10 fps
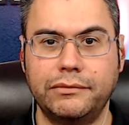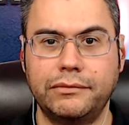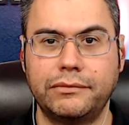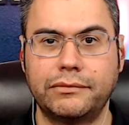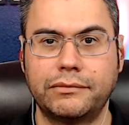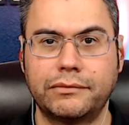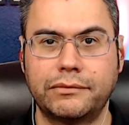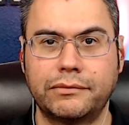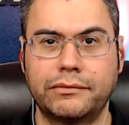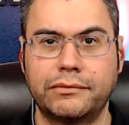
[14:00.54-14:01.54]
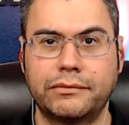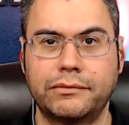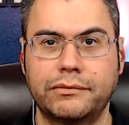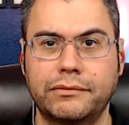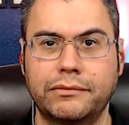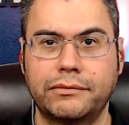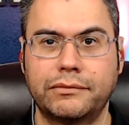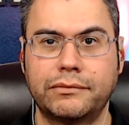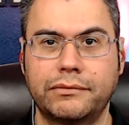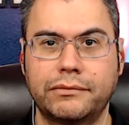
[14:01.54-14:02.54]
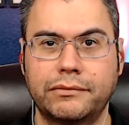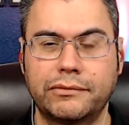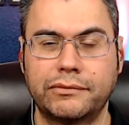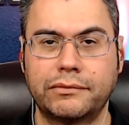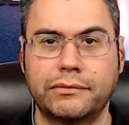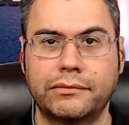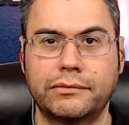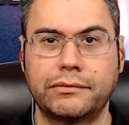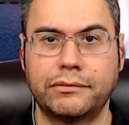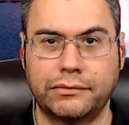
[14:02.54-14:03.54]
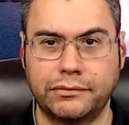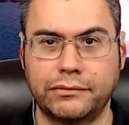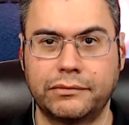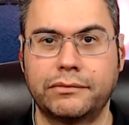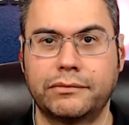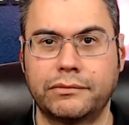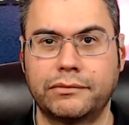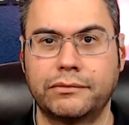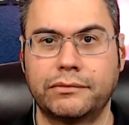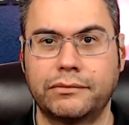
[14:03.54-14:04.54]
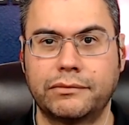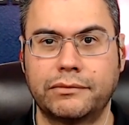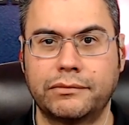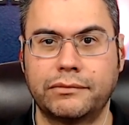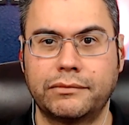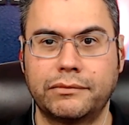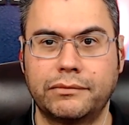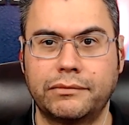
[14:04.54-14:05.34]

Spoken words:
This person isn't speaking.